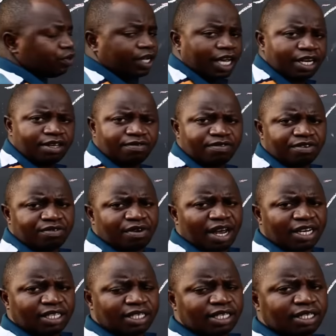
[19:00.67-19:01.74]
can even
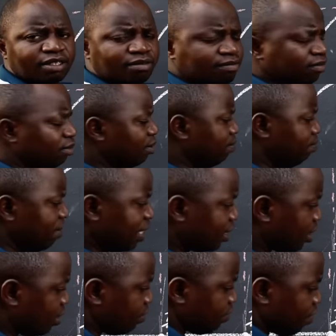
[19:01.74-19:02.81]
write in
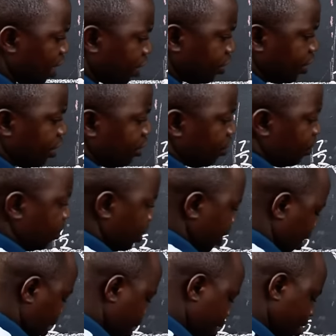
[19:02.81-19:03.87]
mixed fraction to
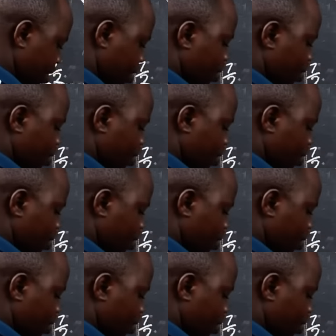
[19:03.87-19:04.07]
say